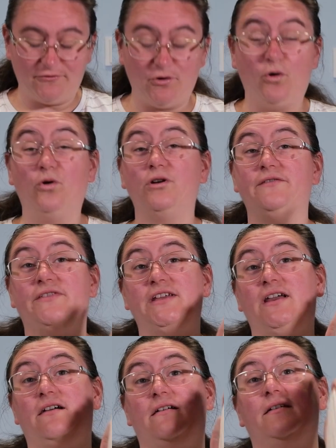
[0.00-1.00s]
All of the
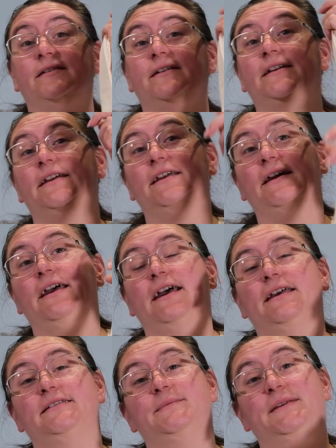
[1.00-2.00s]
yarn
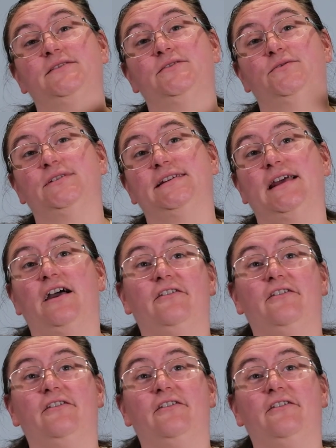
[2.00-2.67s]
has been sorted out.